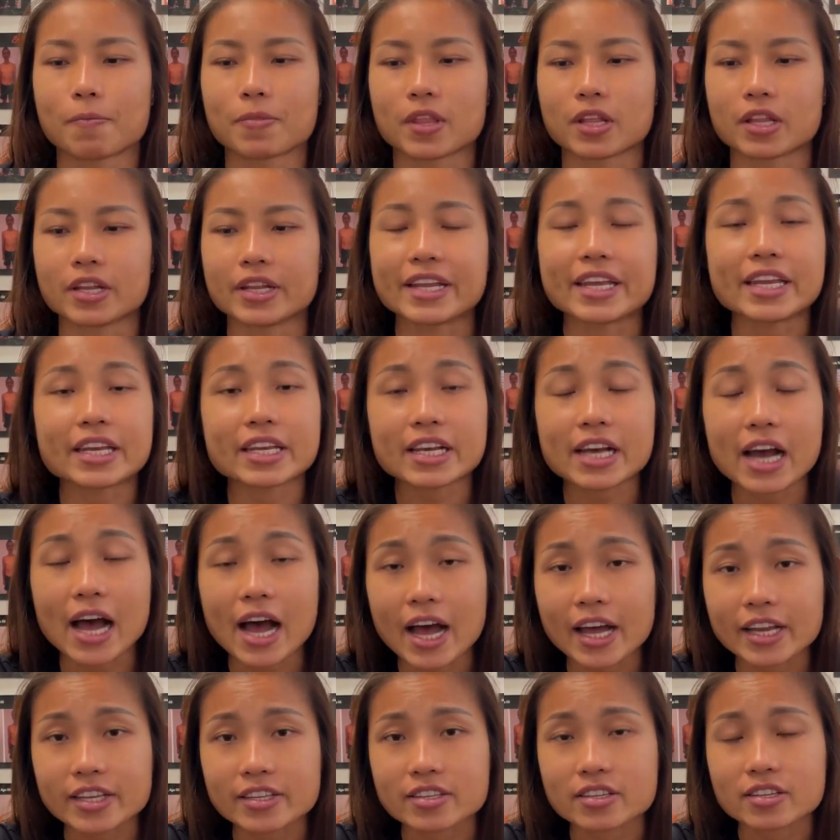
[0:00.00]
lean
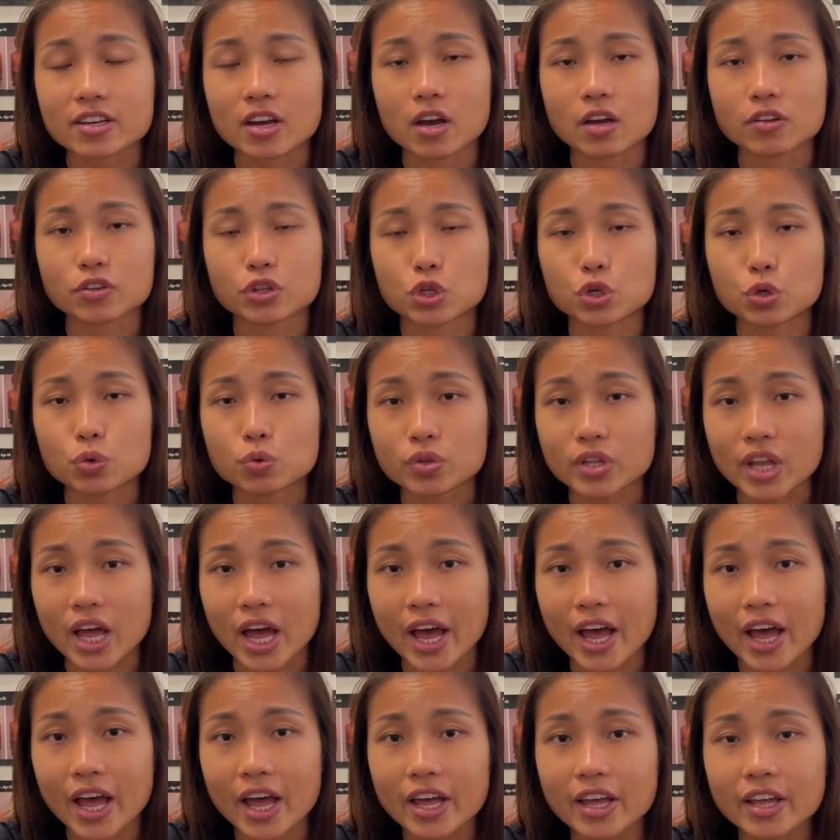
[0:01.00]
cut
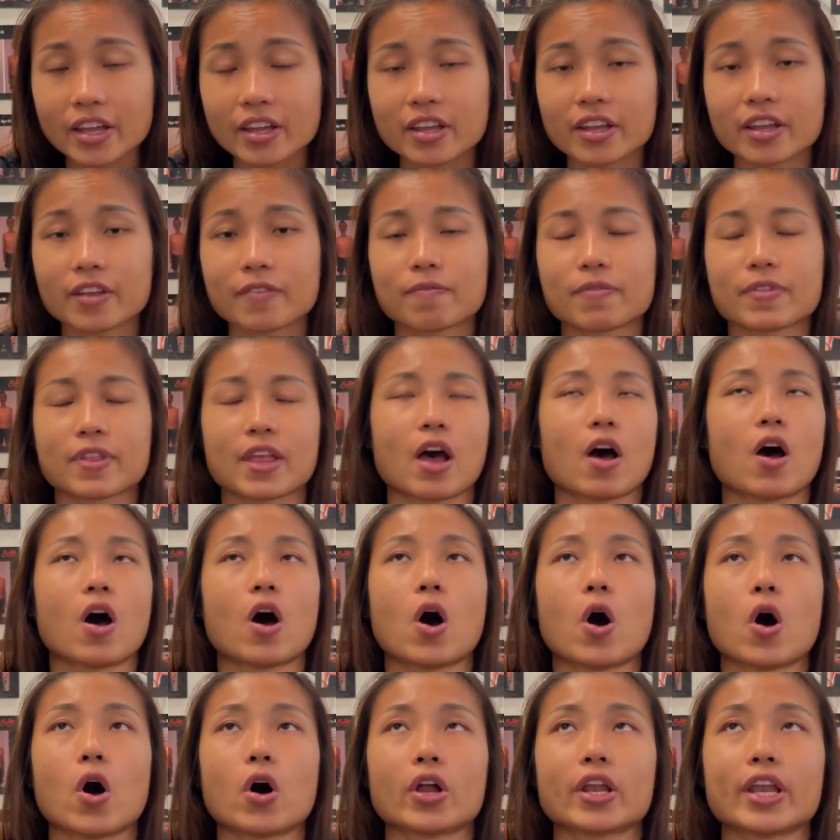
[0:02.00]
tuna,
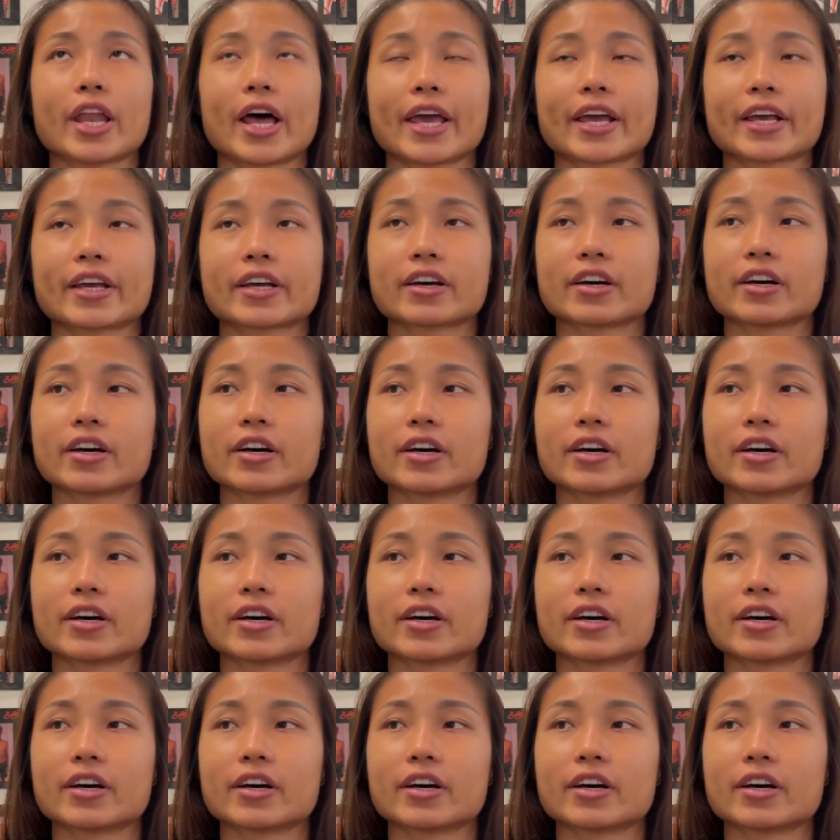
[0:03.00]
or like